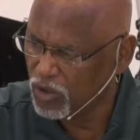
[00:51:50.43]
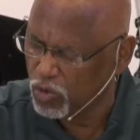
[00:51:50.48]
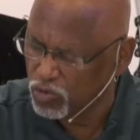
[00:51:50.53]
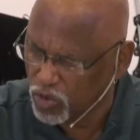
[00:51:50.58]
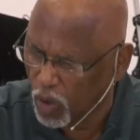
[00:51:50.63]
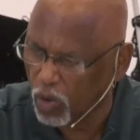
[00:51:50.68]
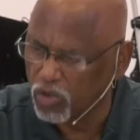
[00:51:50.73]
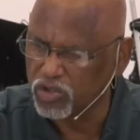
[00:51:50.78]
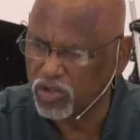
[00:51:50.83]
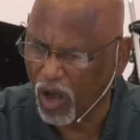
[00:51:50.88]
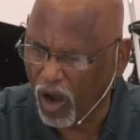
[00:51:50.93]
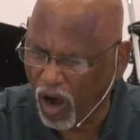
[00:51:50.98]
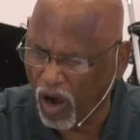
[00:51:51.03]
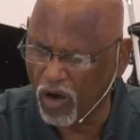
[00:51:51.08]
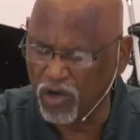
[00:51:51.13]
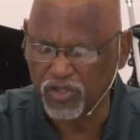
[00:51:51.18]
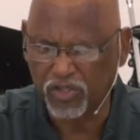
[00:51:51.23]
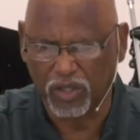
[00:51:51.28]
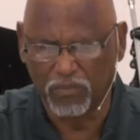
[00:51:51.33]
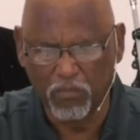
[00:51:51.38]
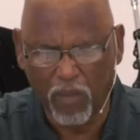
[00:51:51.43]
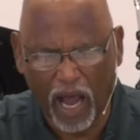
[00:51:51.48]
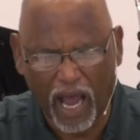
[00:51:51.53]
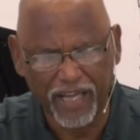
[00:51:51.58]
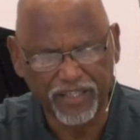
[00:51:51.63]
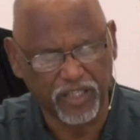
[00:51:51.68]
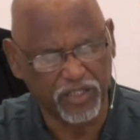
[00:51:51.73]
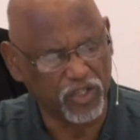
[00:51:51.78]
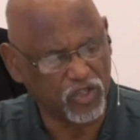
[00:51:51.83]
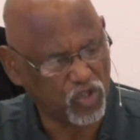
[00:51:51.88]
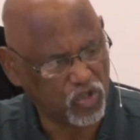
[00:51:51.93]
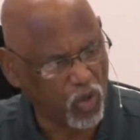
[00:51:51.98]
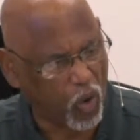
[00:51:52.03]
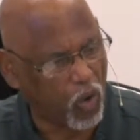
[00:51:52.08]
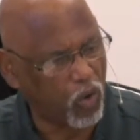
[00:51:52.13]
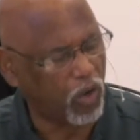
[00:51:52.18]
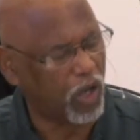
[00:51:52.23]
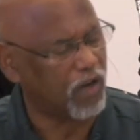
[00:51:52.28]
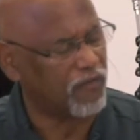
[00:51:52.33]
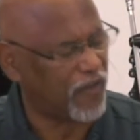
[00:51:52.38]
who knows the hearts, the minds, and the
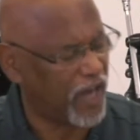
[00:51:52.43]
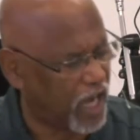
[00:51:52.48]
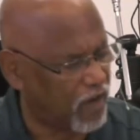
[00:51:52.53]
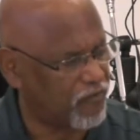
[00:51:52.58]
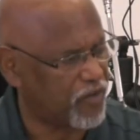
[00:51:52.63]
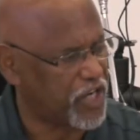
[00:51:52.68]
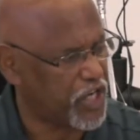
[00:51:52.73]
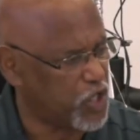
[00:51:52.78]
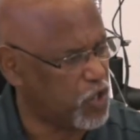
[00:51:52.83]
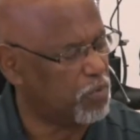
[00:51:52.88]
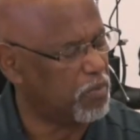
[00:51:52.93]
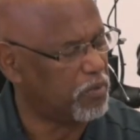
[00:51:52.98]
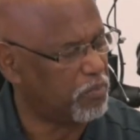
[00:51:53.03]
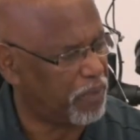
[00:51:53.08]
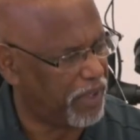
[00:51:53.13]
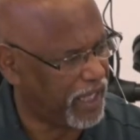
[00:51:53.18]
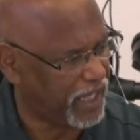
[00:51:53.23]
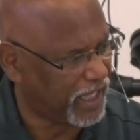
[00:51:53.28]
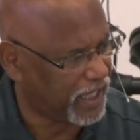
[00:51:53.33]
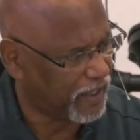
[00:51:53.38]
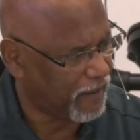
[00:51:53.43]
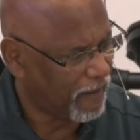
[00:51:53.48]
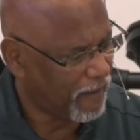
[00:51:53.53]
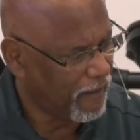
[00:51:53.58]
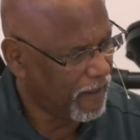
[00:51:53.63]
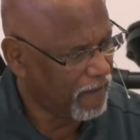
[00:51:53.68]
soul of every human being.